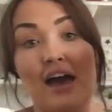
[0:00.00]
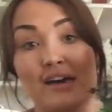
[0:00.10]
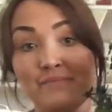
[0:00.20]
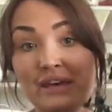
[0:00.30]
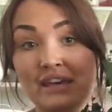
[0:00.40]

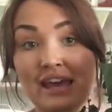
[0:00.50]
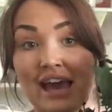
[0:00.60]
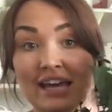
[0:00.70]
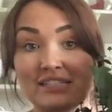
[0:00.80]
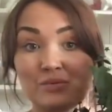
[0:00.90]

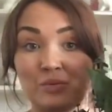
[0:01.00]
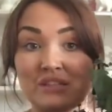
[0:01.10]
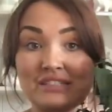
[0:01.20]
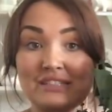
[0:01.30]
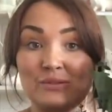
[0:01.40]
And
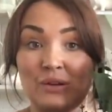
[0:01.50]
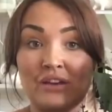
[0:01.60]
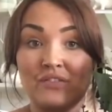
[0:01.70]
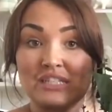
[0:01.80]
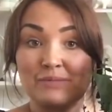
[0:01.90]
once it's all
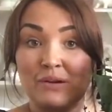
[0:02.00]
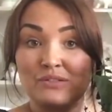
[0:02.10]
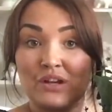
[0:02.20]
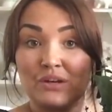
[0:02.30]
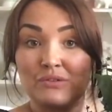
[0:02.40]
over, I
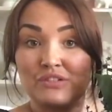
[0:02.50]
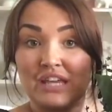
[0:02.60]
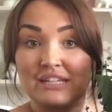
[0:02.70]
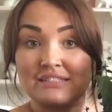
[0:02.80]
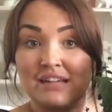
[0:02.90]
suppose I could
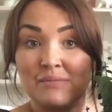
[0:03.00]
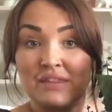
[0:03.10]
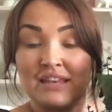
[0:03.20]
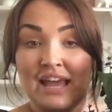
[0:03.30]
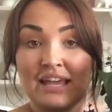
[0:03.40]
get some
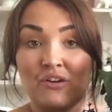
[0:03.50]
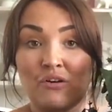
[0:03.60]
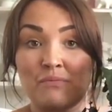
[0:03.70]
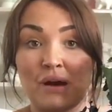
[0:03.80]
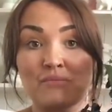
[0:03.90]
and then hang it
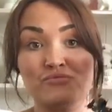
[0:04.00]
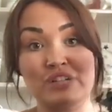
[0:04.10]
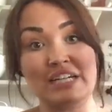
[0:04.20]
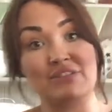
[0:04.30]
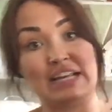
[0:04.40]
on, but I'm
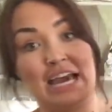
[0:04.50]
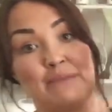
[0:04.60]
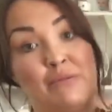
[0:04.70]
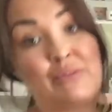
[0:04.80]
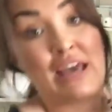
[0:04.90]
really, really
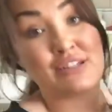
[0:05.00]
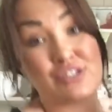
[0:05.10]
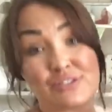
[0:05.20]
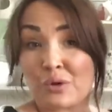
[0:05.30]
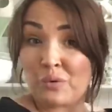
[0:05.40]
happy with that. It's
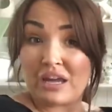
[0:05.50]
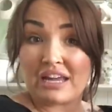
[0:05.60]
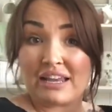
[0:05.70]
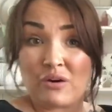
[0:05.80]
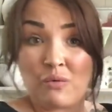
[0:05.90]
just a
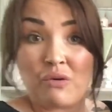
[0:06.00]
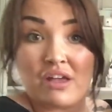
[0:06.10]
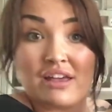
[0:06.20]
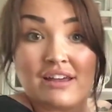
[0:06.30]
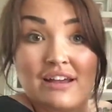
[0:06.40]
quick little
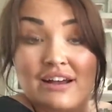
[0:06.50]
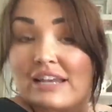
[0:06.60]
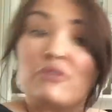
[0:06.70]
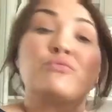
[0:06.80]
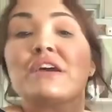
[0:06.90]

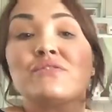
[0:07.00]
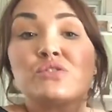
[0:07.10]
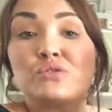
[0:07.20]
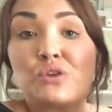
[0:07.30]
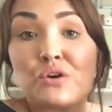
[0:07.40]
wreath
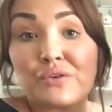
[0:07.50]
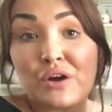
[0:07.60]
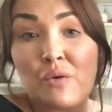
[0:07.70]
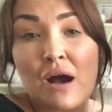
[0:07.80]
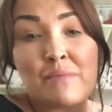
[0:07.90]

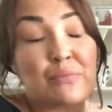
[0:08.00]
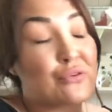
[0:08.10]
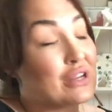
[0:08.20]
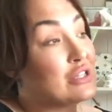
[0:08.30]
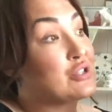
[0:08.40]
tutorial. I'm
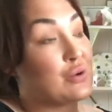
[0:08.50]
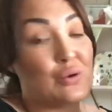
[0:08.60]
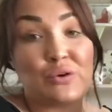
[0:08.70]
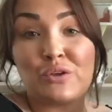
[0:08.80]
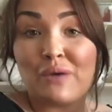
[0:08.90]
pretty
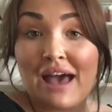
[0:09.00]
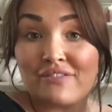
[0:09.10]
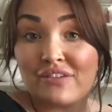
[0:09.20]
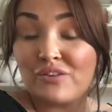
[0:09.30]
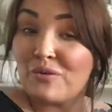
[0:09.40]
sure you
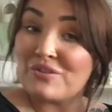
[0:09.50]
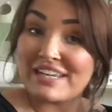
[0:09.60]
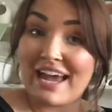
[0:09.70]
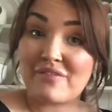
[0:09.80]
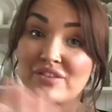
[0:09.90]
have, if you
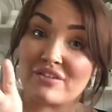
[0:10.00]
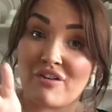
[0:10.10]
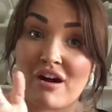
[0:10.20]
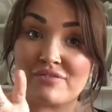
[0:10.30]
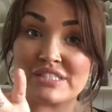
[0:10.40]
already have the
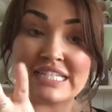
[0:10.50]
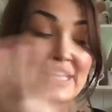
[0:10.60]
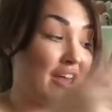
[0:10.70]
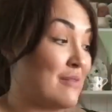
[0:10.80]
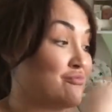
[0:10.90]

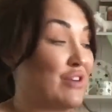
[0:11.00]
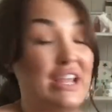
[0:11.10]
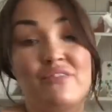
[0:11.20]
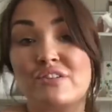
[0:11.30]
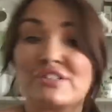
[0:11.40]
crafting
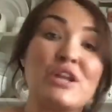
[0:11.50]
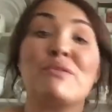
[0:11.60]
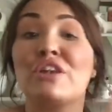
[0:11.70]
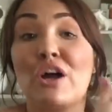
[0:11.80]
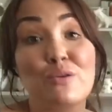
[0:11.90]
wreath, because I
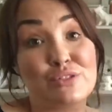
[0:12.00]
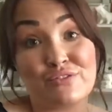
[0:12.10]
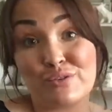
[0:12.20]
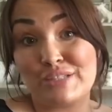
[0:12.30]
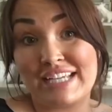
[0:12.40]
know loads
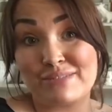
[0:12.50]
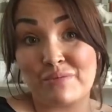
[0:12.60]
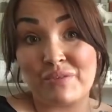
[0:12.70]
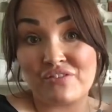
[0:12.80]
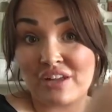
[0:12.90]
of you did
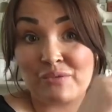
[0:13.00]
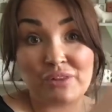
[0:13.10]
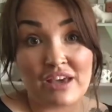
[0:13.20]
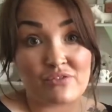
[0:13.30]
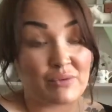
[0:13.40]
when we've done all
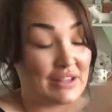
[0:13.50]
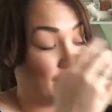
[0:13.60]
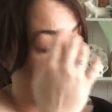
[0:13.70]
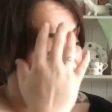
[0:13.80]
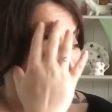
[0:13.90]
the other
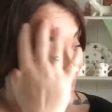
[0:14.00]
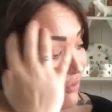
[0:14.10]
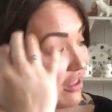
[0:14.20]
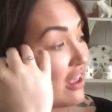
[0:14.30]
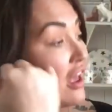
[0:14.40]
wreaths
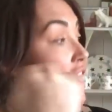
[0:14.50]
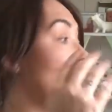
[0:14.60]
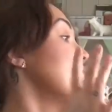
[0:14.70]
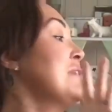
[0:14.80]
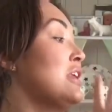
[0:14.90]
throughout,
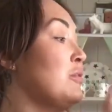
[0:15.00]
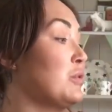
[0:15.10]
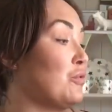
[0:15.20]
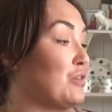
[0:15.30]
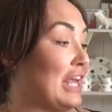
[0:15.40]
then you
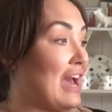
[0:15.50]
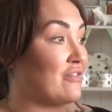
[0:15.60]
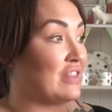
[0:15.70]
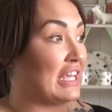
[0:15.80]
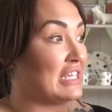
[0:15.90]
would already
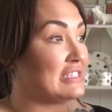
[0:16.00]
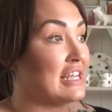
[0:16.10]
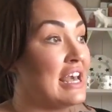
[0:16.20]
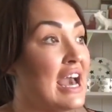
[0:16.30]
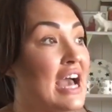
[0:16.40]
have these.
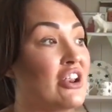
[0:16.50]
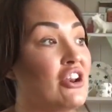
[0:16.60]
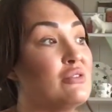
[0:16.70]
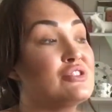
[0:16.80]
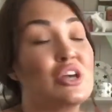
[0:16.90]
And
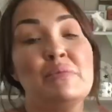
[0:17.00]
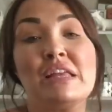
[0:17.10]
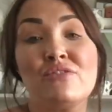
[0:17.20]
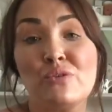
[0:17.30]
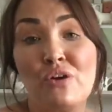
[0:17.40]
I know so
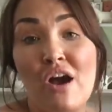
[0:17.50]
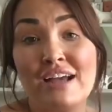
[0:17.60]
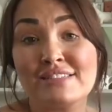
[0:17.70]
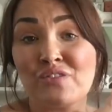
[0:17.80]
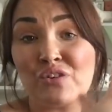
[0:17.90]
many of you
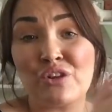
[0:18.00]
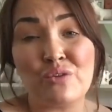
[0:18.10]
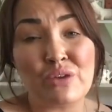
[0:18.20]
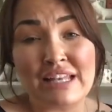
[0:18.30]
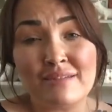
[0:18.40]
guys have got the
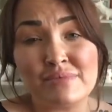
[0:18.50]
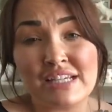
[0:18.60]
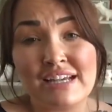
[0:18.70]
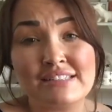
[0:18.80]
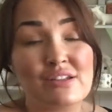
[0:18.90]

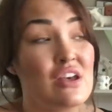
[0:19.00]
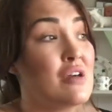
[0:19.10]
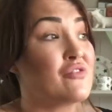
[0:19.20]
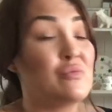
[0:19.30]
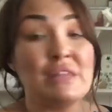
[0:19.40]
eucalyptus
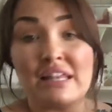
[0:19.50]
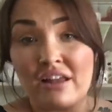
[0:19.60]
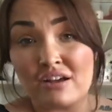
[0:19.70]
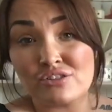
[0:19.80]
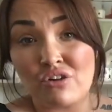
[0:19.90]
from the
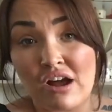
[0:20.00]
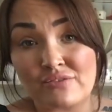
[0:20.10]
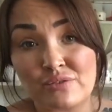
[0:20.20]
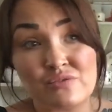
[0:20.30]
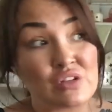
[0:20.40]
last
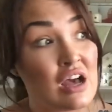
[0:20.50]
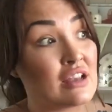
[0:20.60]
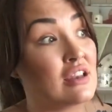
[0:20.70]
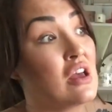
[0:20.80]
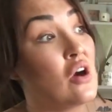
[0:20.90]
crafts we've
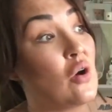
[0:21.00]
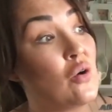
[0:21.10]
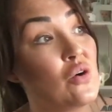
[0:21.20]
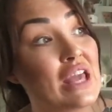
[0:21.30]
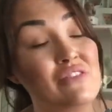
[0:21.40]
done,
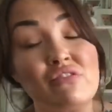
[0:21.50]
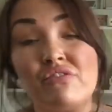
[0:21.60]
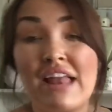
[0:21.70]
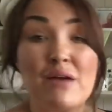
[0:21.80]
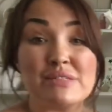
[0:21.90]
or even
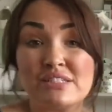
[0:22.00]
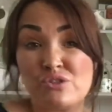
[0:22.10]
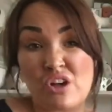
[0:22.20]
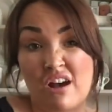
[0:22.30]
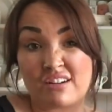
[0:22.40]
flowers in
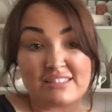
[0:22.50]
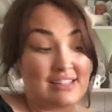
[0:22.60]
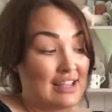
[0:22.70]
jugs.